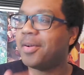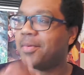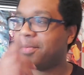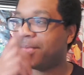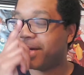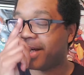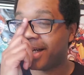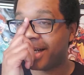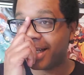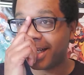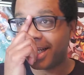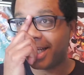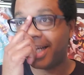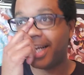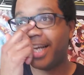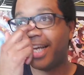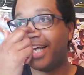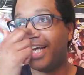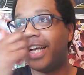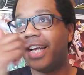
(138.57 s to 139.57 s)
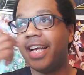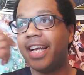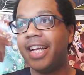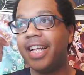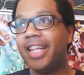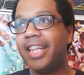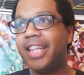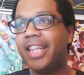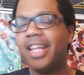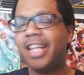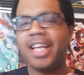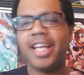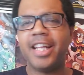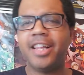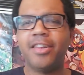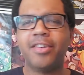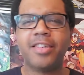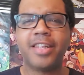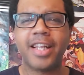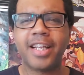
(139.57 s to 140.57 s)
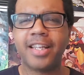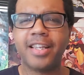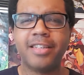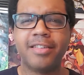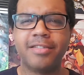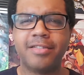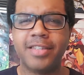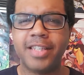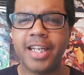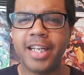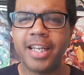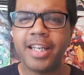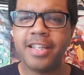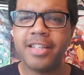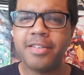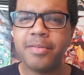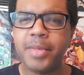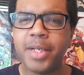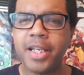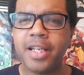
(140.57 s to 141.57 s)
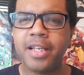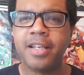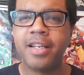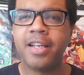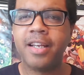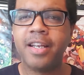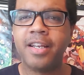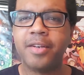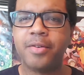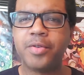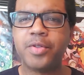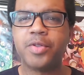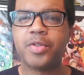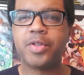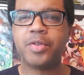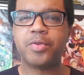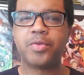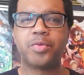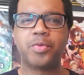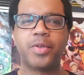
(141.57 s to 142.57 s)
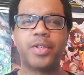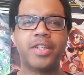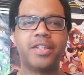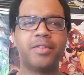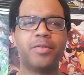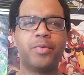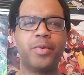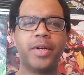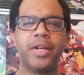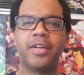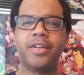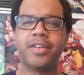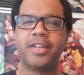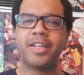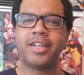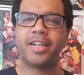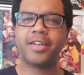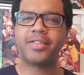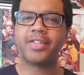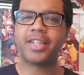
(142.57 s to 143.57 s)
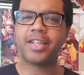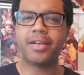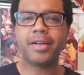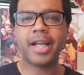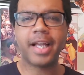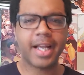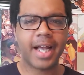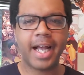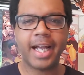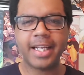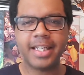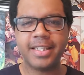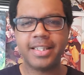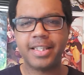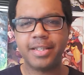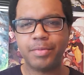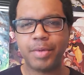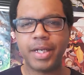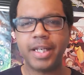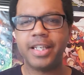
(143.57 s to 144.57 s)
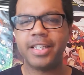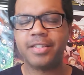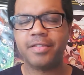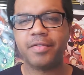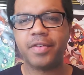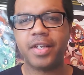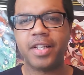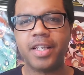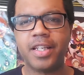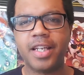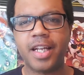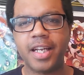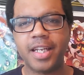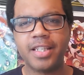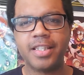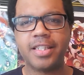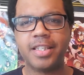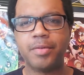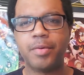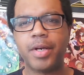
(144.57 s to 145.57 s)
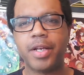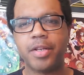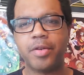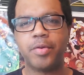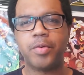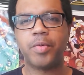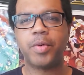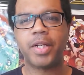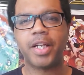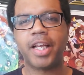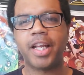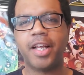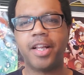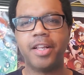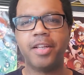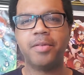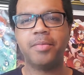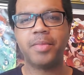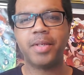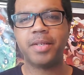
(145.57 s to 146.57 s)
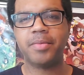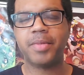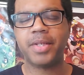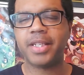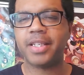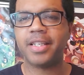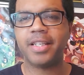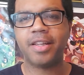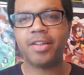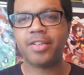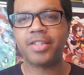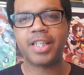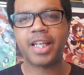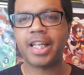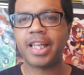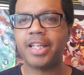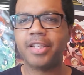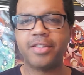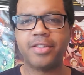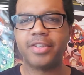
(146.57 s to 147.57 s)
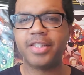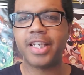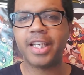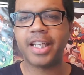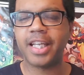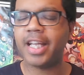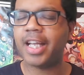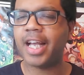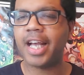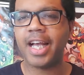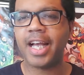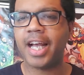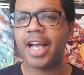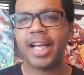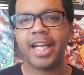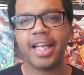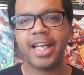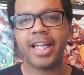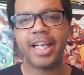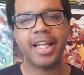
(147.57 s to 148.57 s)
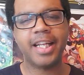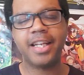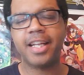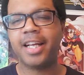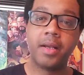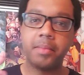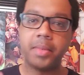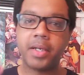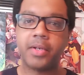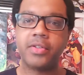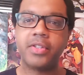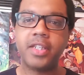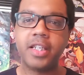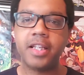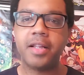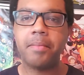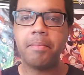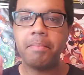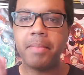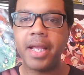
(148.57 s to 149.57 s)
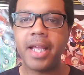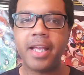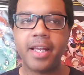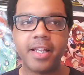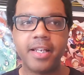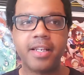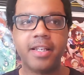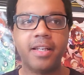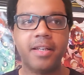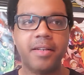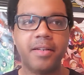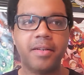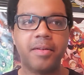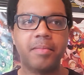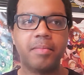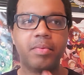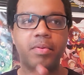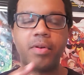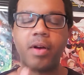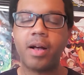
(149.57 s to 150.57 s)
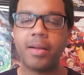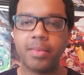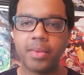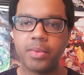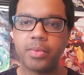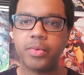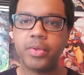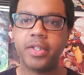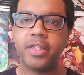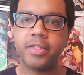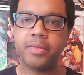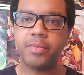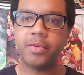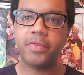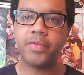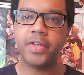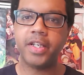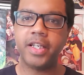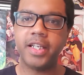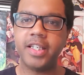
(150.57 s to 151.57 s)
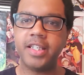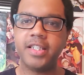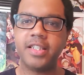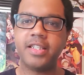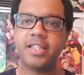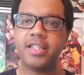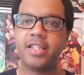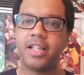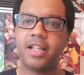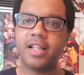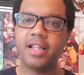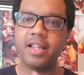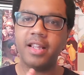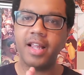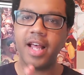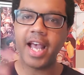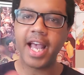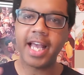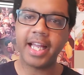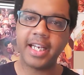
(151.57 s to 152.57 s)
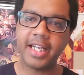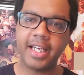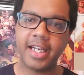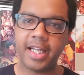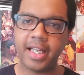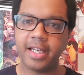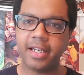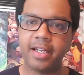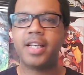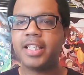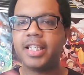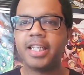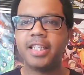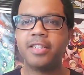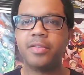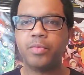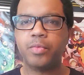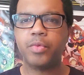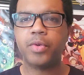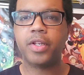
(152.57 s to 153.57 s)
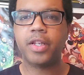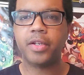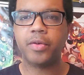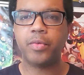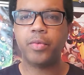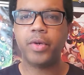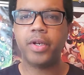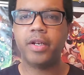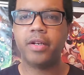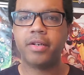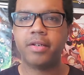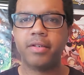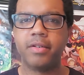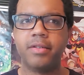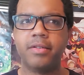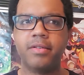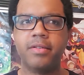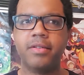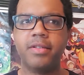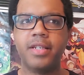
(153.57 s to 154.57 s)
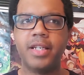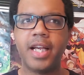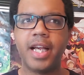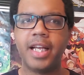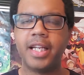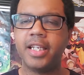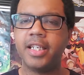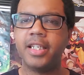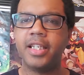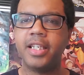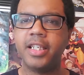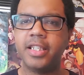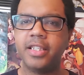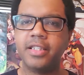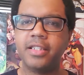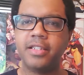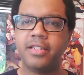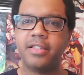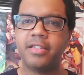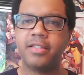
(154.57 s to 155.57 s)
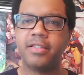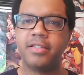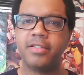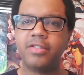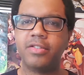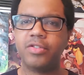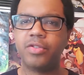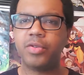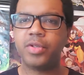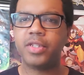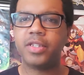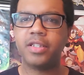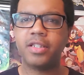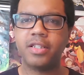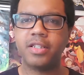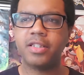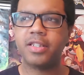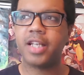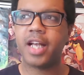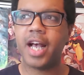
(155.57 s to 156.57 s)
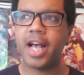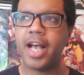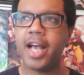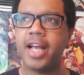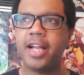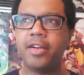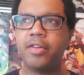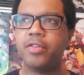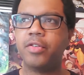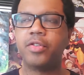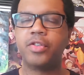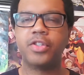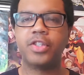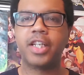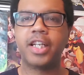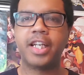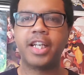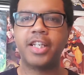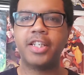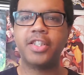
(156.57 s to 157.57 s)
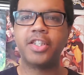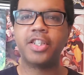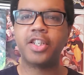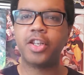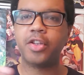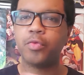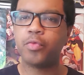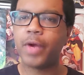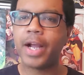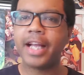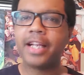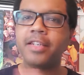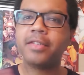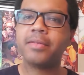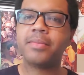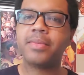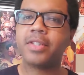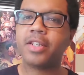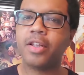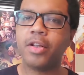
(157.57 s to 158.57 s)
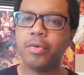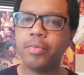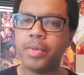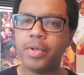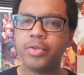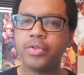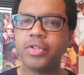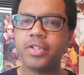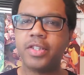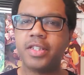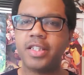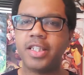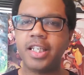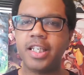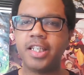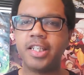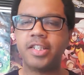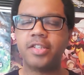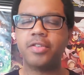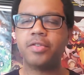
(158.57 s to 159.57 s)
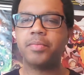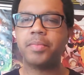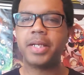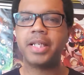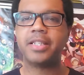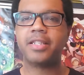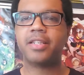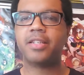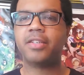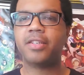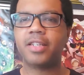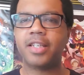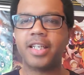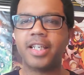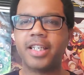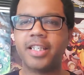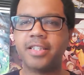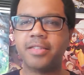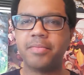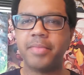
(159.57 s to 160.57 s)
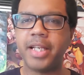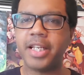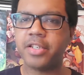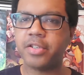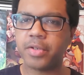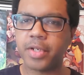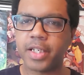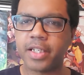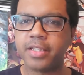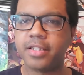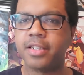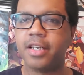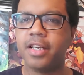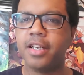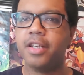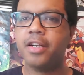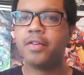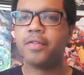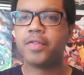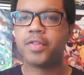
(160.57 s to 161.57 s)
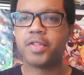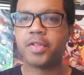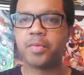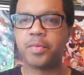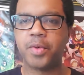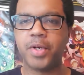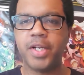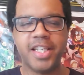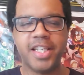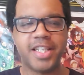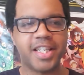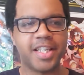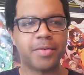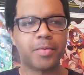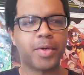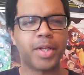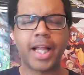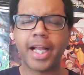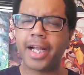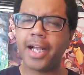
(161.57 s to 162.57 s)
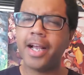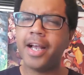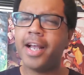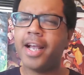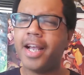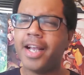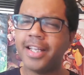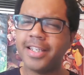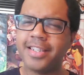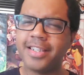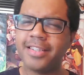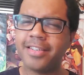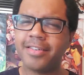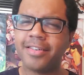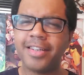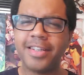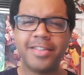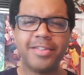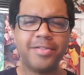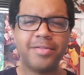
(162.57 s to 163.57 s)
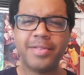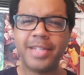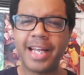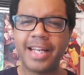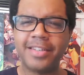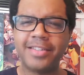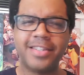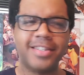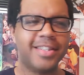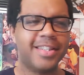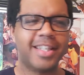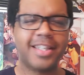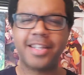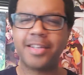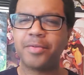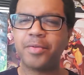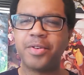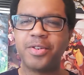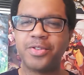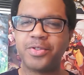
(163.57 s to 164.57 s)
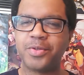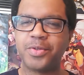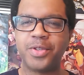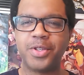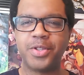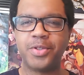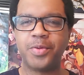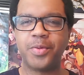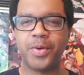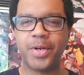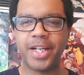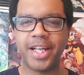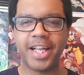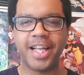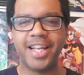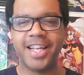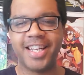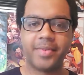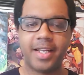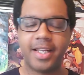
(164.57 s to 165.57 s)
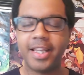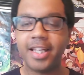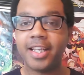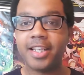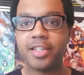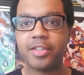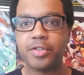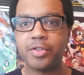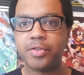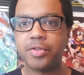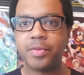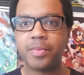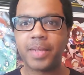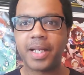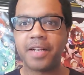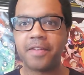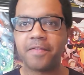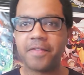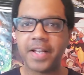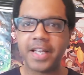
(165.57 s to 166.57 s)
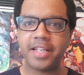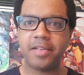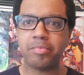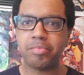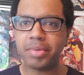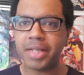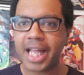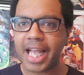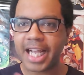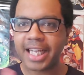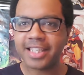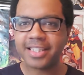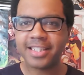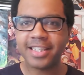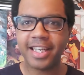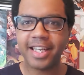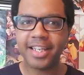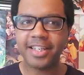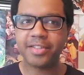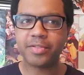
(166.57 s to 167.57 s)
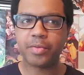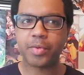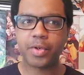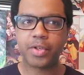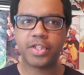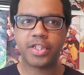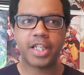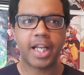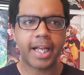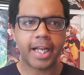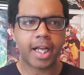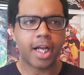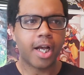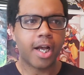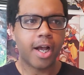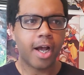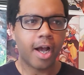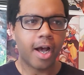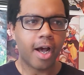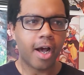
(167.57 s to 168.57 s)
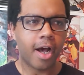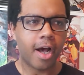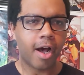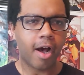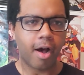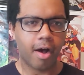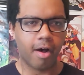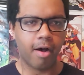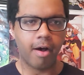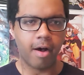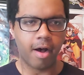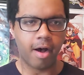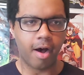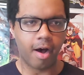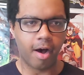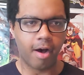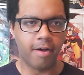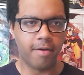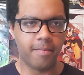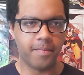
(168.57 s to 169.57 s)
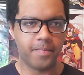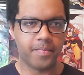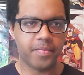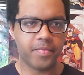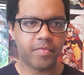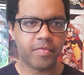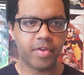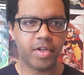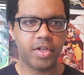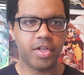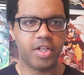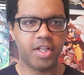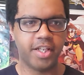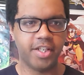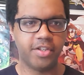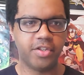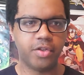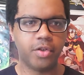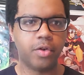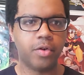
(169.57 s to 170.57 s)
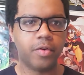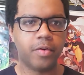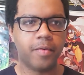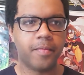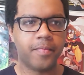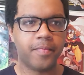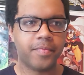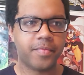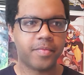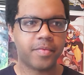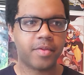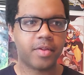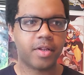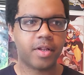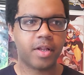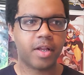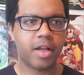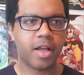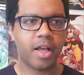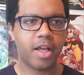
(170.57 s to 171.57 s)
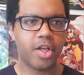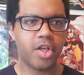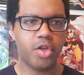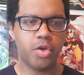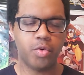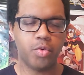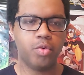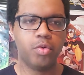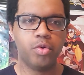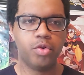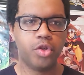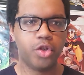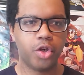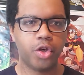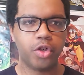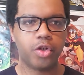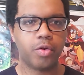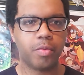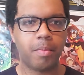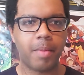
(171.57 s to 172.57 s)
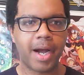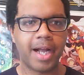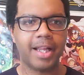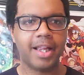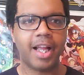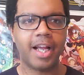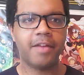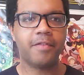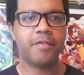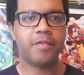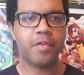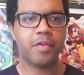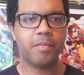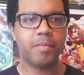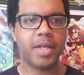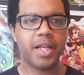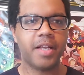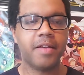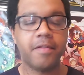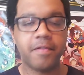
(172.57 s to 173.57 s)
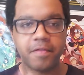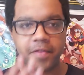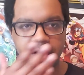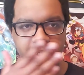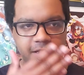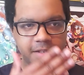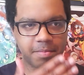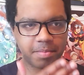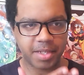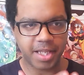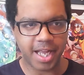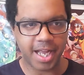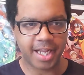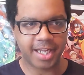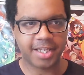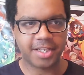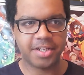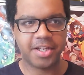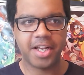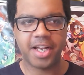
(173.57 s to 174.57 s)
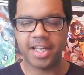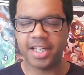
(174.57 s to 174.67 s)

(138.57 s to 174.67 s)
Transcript: But he looked like a Lil Dicky to me. It was it was re- weird, and I was like, okay, I can see why he's a villain. I can see why you would want to kill him. I mean, looks like Lil Dicky. I, I get it. But I would say the main problem with this movie is the editing. It takes some really weird editing choices. I don't know. There's like sl random slow motion scenes, so it makes it look like it's Matrix for some reason. We're like, is this early 2000s? I thought we are in 2020. And then they'll do some like fade to black scenes where it's like, I'm Vin Diesel. You took my life from me, fade to black.